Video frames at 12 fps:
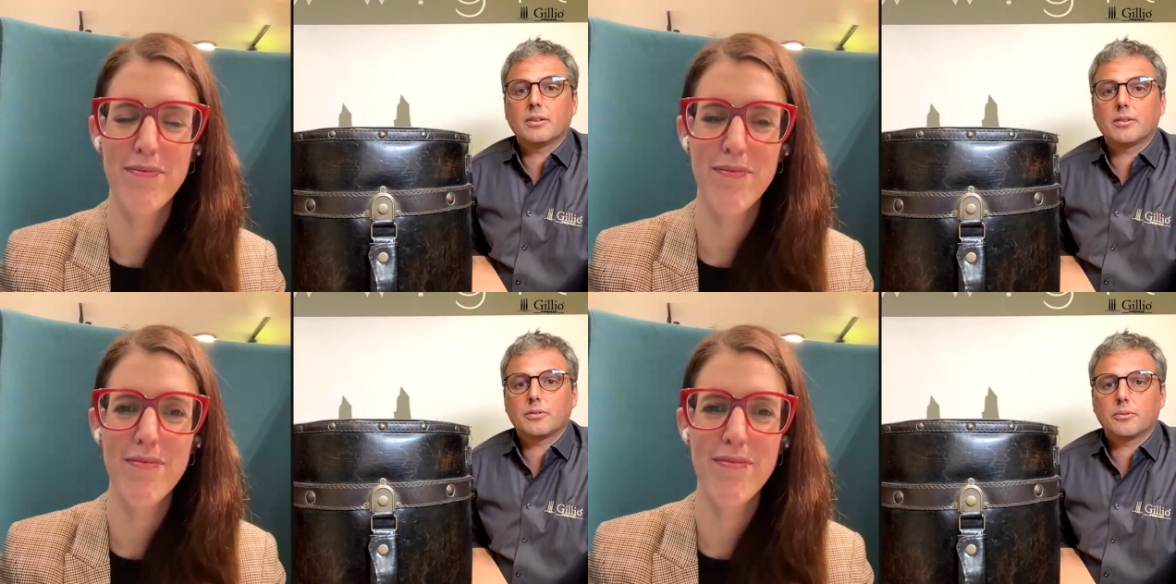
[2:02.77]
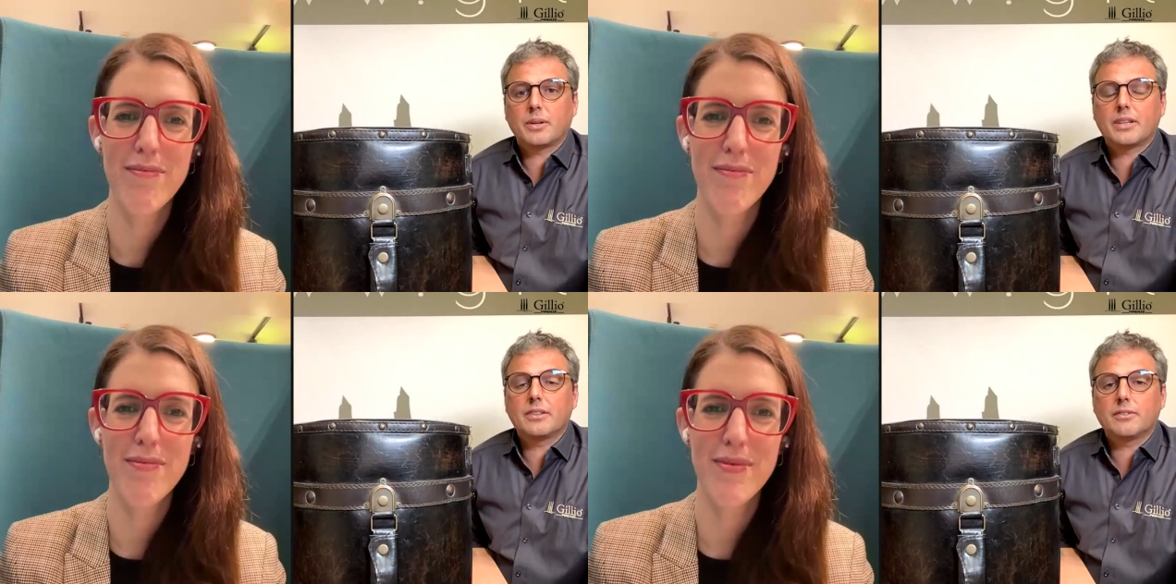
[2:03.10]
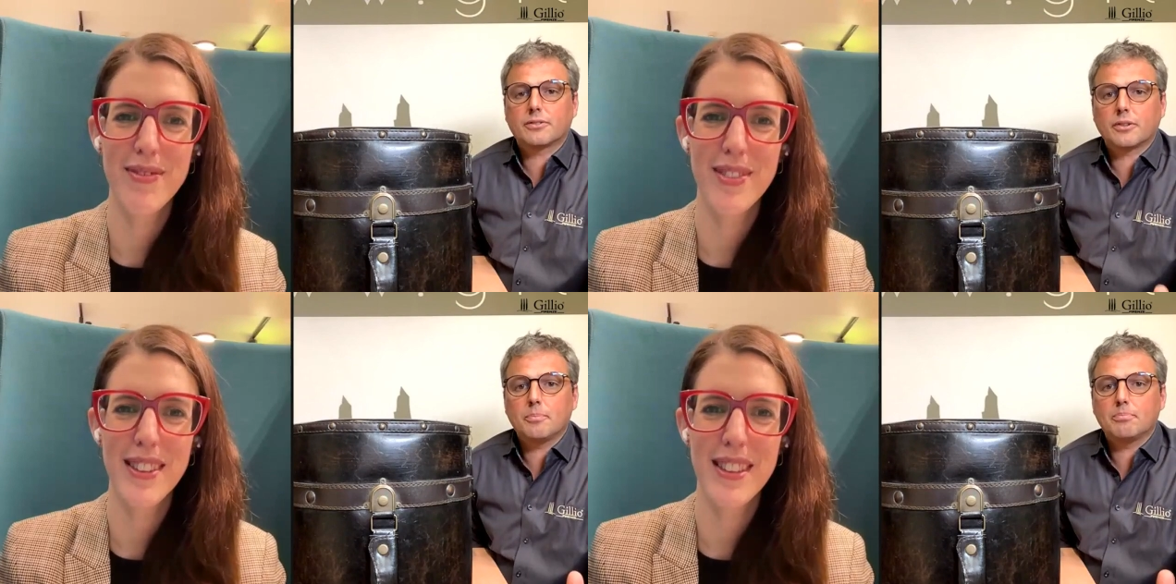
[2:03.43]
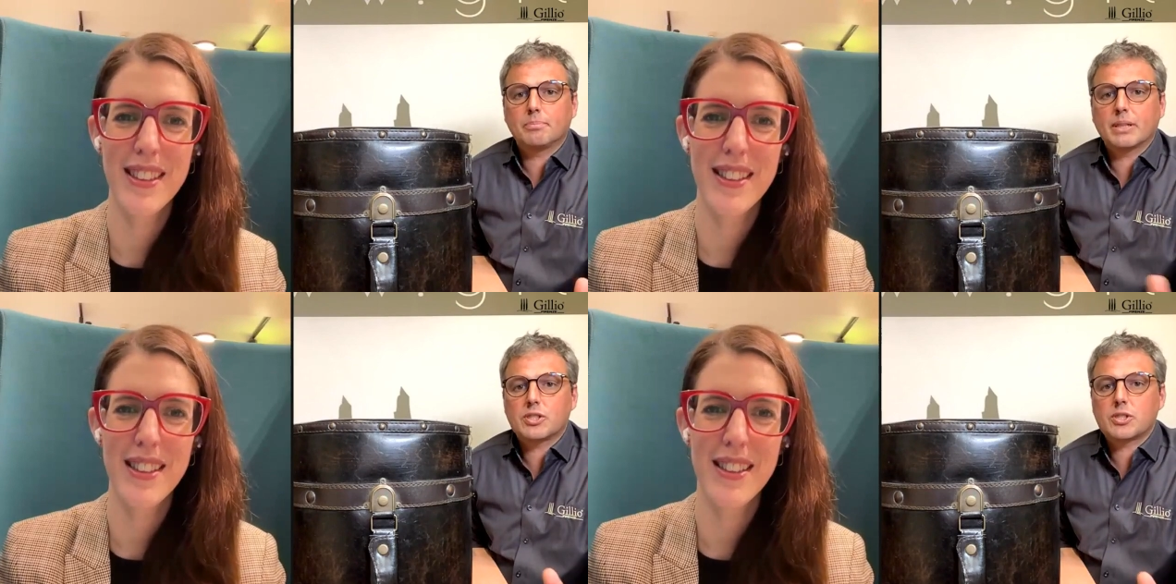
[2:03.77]
Speaker 1: already some
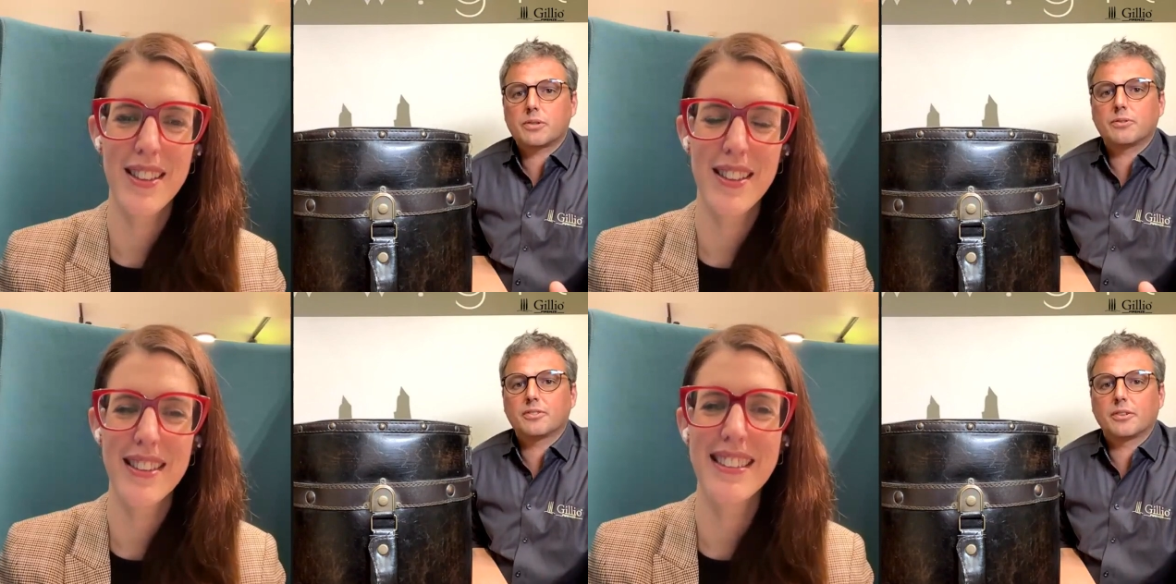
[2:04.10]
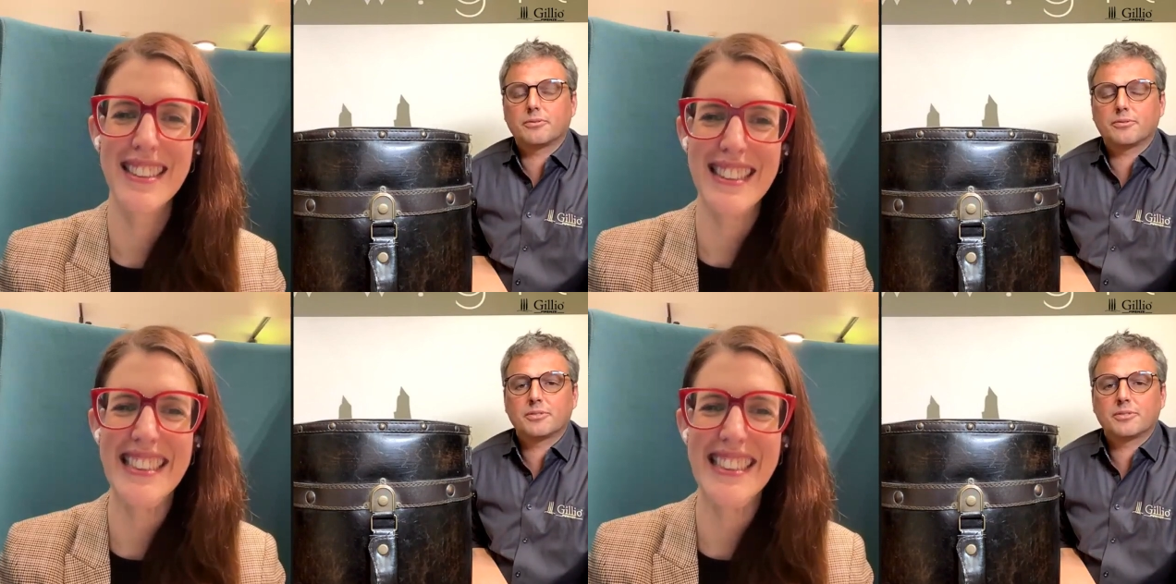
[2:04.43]
pictures of